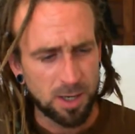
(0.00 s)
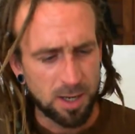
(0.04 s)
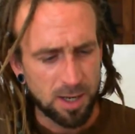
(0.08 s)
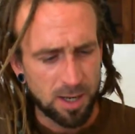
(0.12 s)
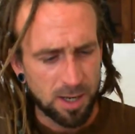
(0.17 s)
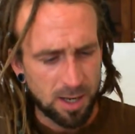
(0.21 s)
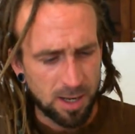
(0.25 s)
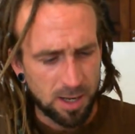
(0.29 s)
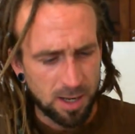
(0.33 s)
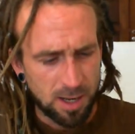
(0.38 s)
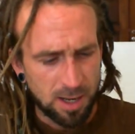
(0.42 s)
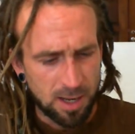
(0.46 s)

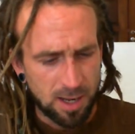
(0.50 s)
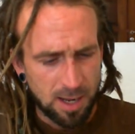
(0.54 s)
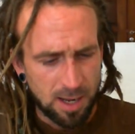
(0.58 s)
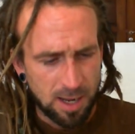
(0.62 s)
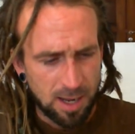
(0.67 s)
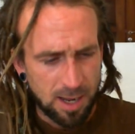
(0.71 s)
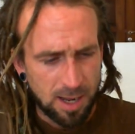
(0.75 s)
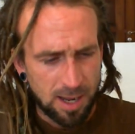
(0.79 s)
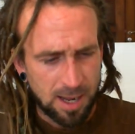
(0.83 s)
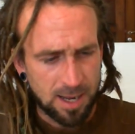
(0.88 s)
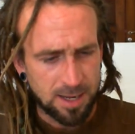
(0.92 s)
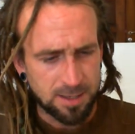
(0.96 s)
and
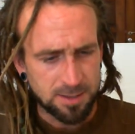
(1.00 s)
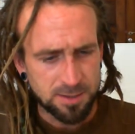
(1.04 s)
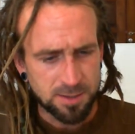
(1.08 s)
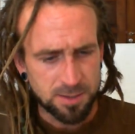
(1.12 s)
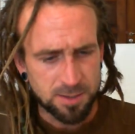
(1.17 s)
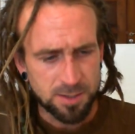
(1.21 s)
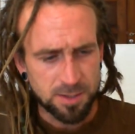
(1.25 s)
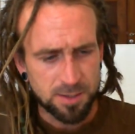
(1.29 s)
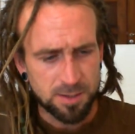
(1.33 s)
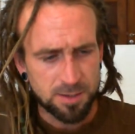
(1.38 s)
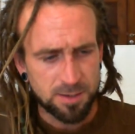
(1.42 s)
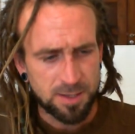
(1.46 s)
then
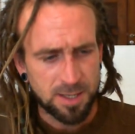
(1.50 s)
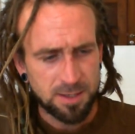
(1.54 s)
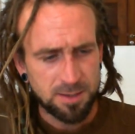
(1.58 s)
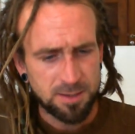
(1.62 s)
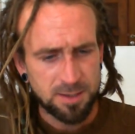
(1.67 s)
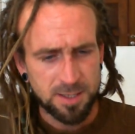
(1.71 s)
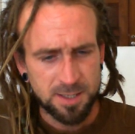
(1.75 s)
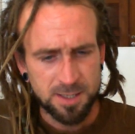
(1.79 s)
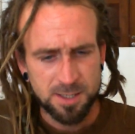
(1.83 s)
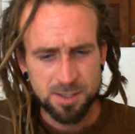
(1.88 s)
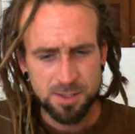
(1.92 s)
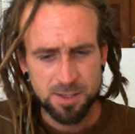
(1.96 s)
this
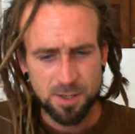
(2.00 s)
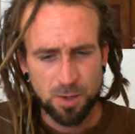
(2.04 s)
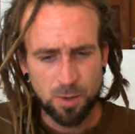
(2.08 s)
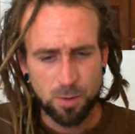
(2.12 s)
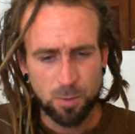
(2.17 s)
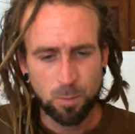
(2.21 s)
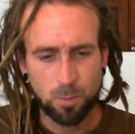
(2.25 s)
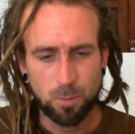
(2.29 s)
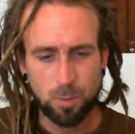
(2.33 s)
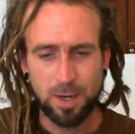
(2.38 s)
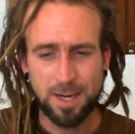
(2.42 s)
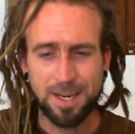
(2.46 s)
weird
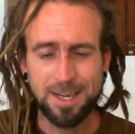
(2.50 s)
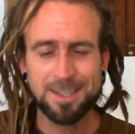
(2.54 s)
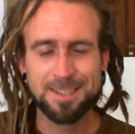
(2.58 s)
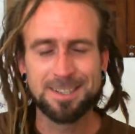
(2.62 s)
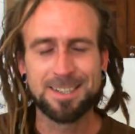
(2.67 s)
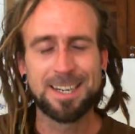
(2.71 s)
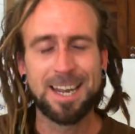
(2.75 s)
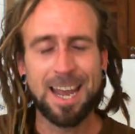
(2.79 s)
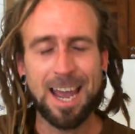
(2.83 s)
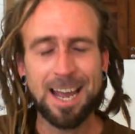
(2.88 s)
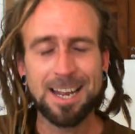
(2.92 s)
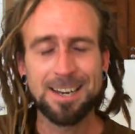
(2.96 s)
cat type
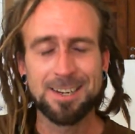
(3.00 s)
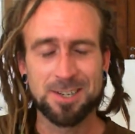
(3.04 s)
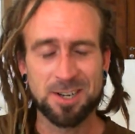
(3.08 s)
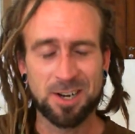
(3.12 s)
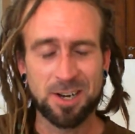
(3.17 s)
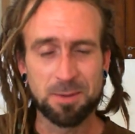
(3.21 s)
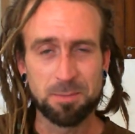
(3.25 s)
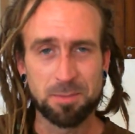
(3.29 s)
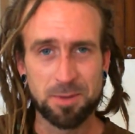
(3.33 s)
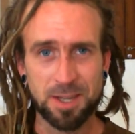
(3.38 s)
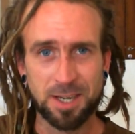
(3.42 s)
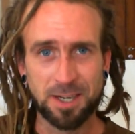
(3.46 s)
thing
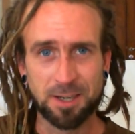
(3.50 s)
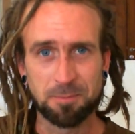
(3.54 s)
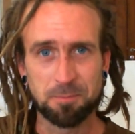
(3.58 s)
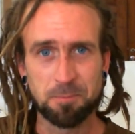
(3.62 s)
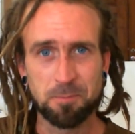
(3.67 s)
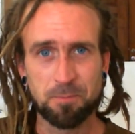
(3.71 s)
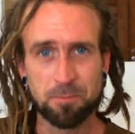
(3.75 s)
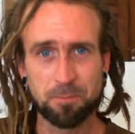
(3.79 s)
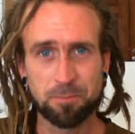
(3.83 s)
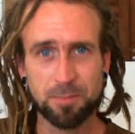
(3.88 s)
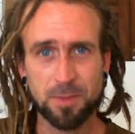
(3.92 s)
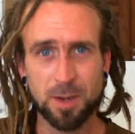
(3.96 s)

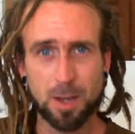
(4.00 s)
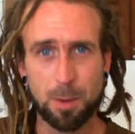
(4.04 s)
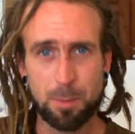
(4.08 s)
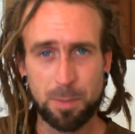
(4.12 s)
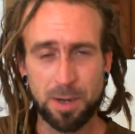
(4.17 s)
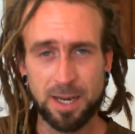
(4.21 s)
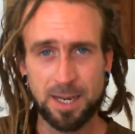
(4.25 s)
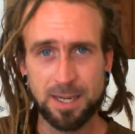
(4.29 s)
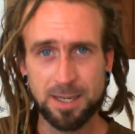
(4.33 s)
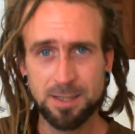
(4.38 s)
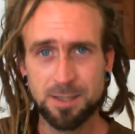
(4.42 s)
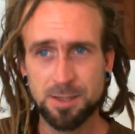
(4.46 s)
appeared,
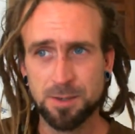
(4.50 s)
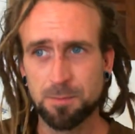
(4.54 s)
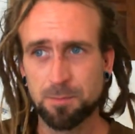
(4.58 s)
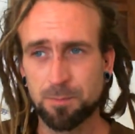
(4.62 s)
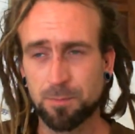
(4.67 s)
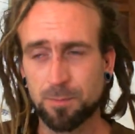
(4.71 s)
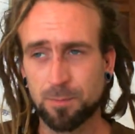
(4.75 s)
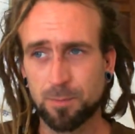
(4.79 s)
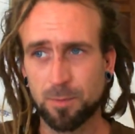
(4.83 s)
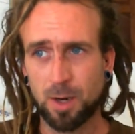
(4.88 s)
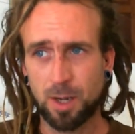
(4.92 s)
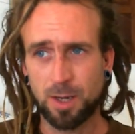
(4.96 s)
and
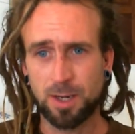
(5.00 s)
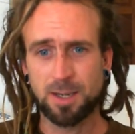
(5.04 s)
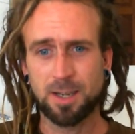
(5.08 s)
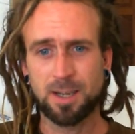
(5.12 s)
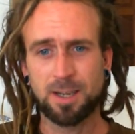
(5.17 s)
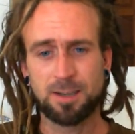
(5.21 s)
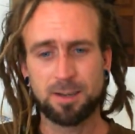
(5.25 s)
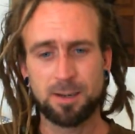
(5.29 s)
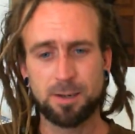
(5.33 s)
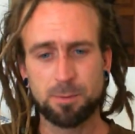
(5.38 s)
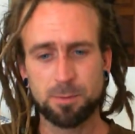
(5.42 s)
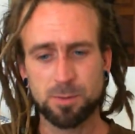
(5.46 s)
it was almost
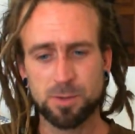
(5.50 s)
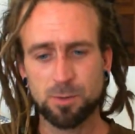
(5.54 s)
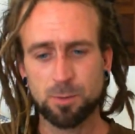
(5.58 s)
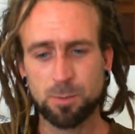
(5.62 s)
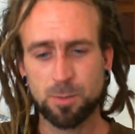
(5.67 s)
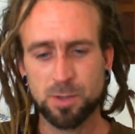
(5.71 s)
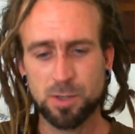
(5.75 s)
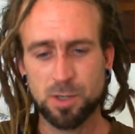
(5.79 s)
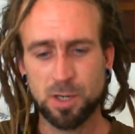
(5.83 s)
like this,